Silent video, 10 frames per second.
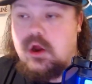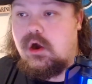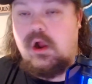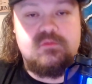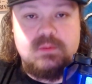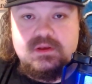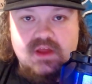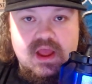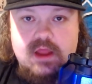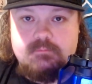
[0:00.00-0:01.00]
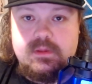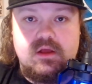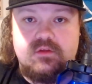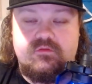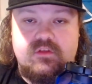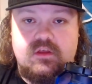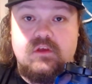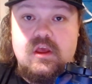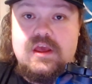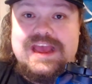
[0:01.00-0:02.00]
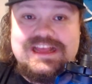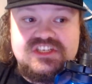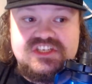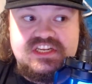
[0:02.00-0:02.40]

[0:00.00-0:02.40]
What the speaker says: Her husband died because of this, and